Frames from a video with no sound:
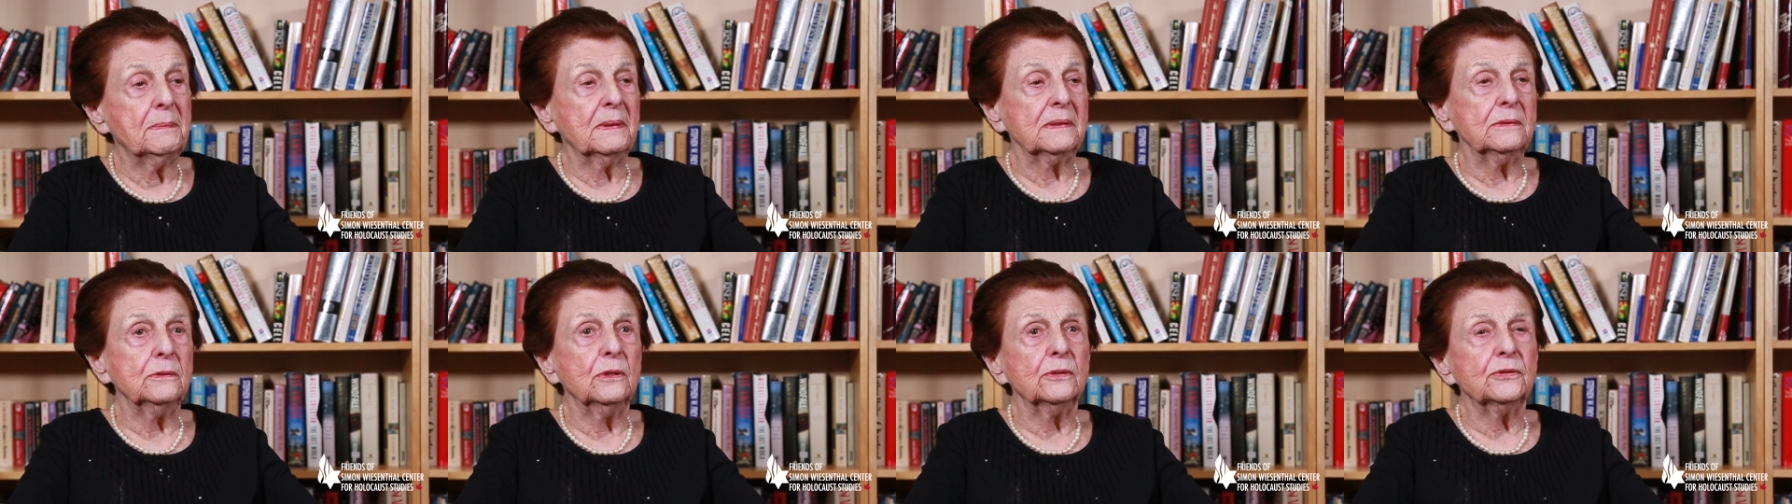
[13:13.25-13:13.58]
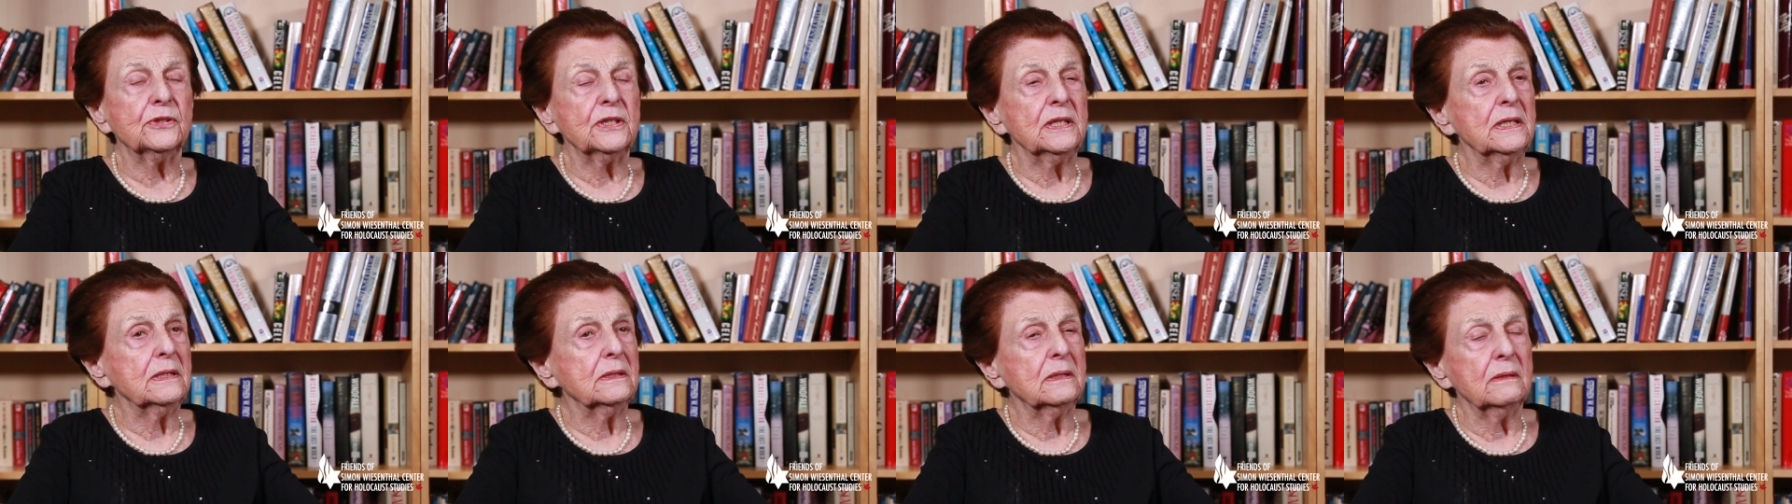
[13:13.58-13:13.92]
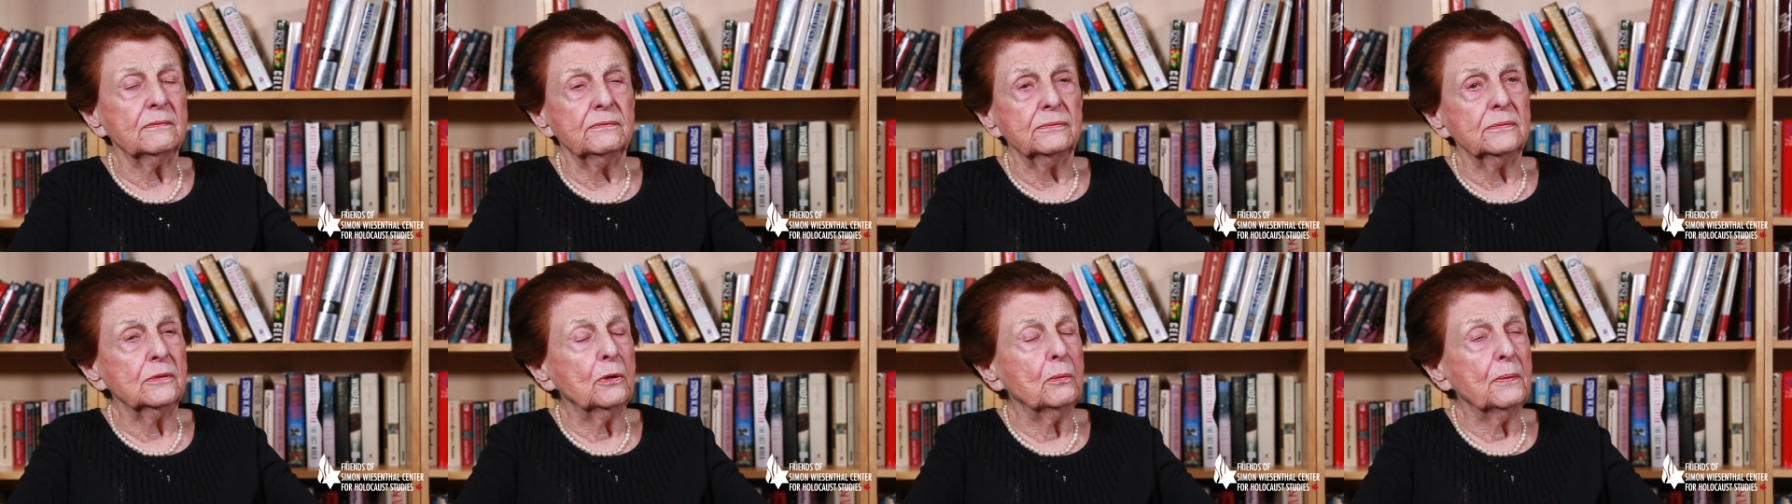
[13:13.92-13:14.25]
but not really
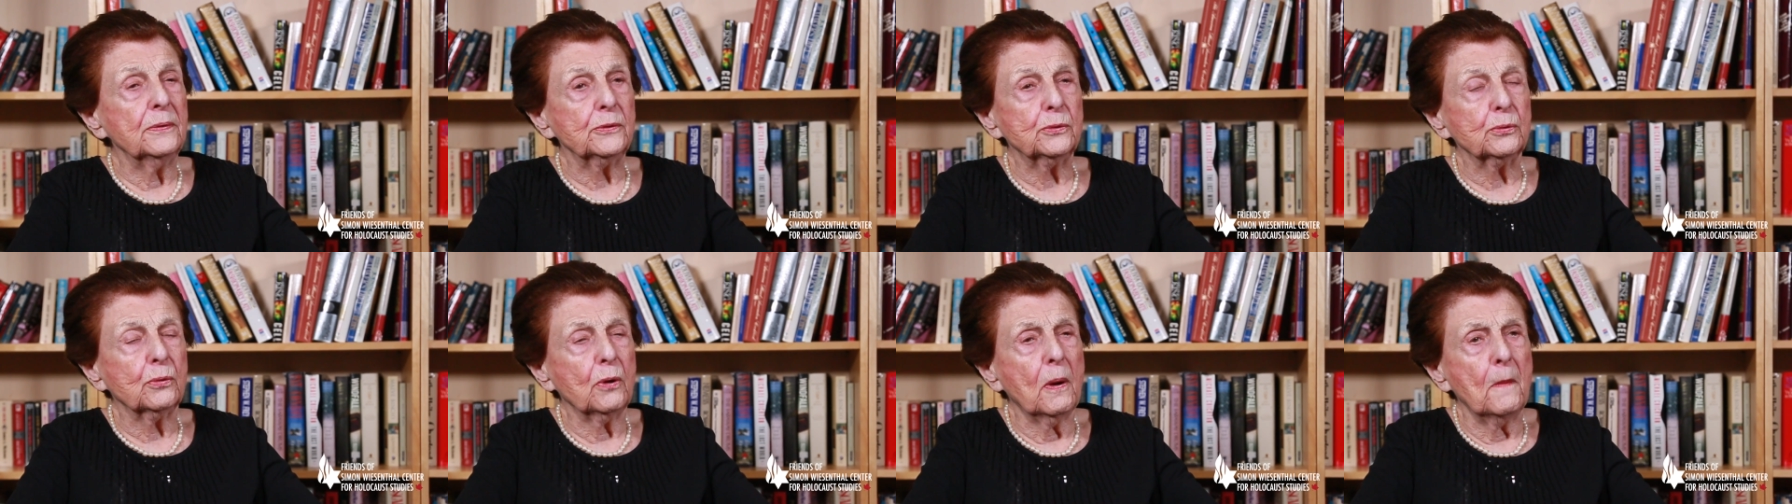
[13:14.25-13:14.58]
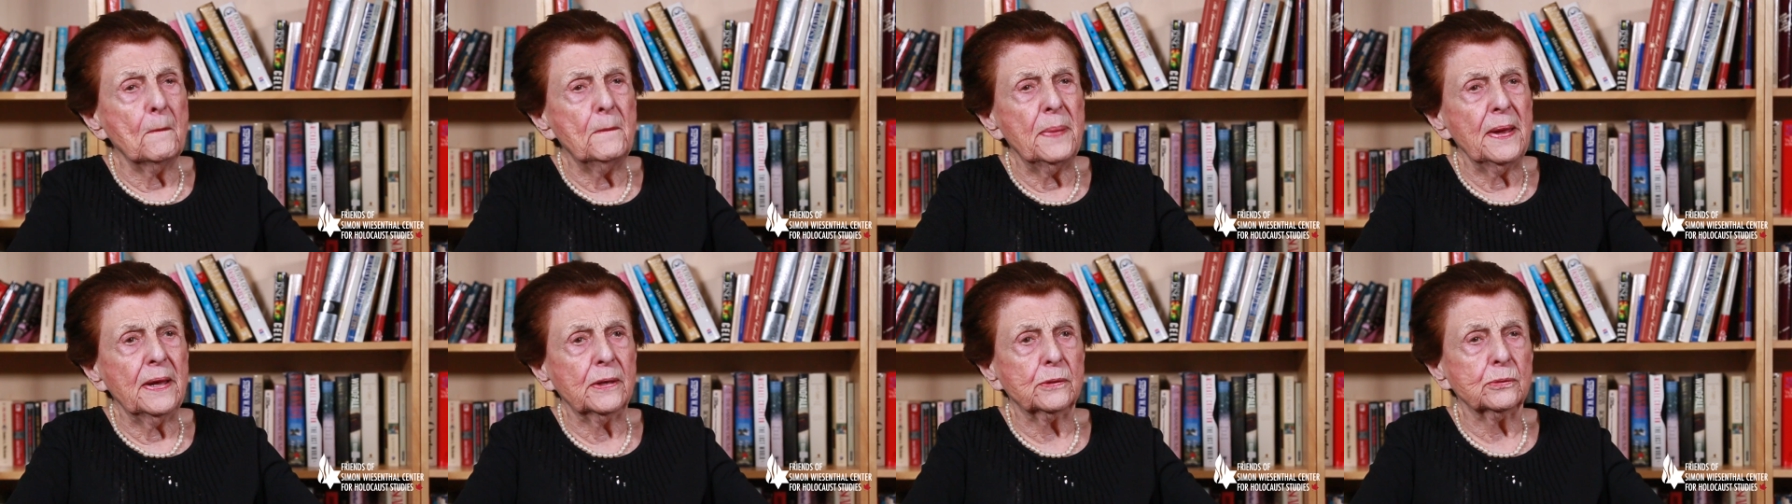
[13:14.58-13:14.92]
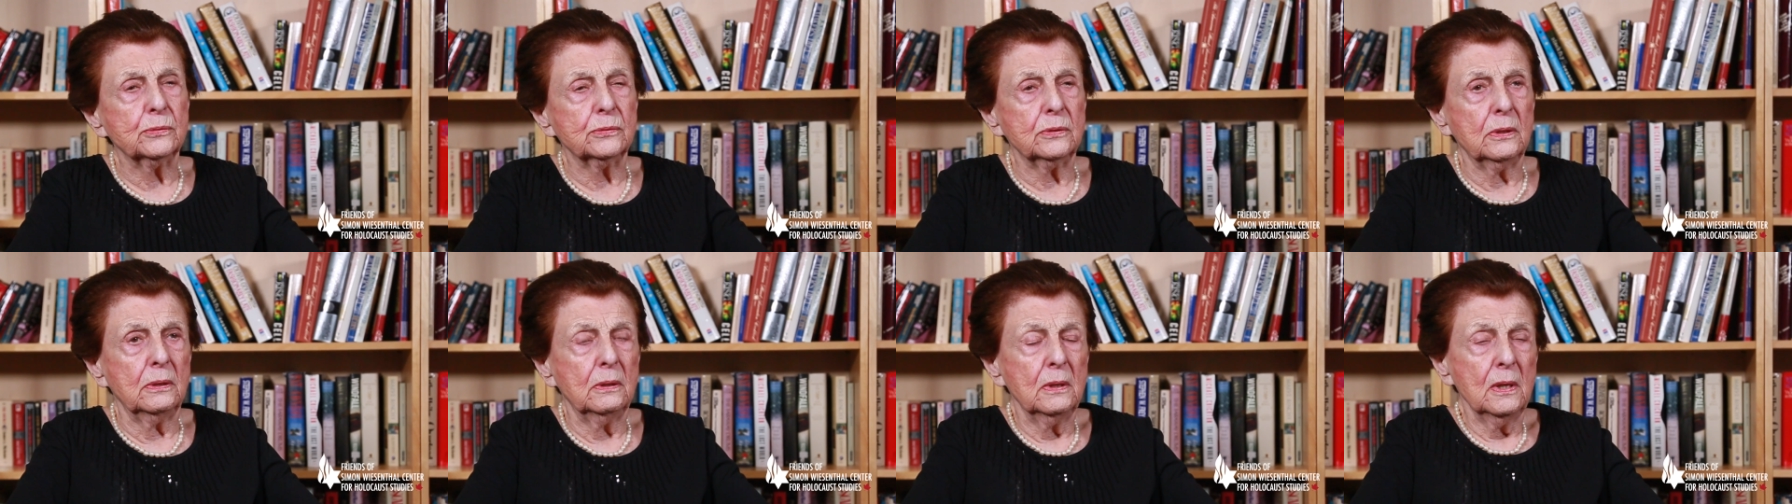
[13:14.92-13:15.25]
nowhere to compare
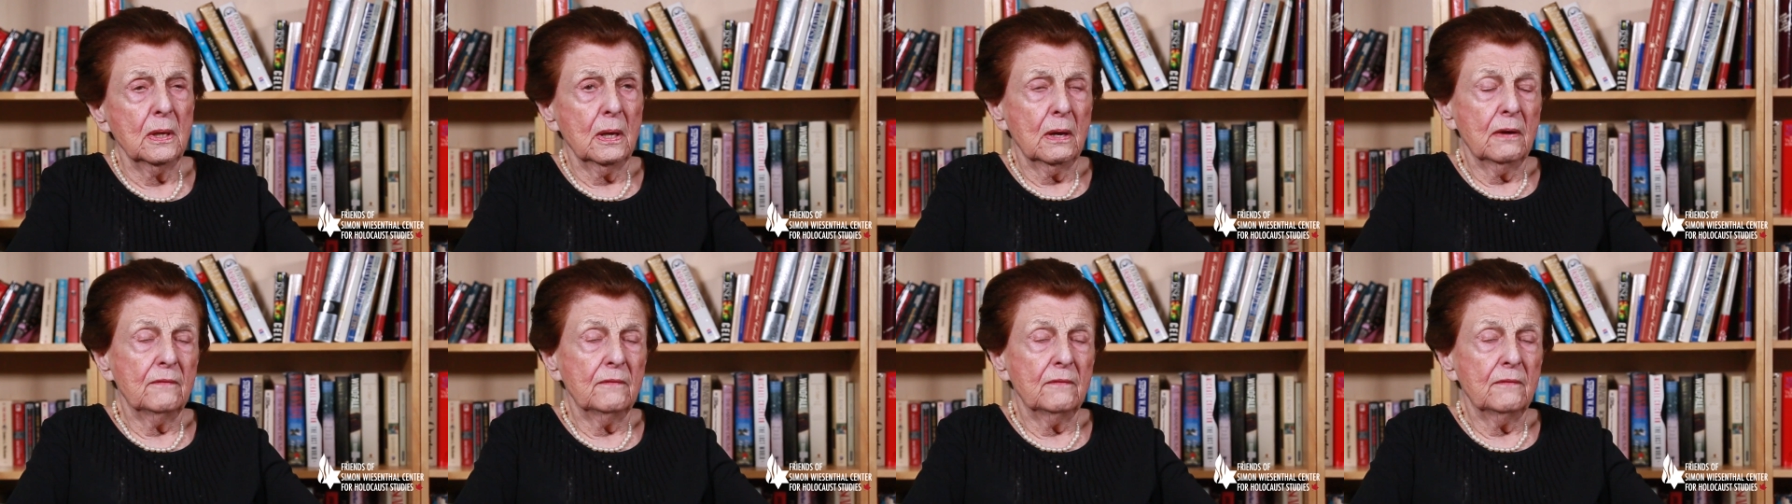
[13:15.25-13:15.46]
to the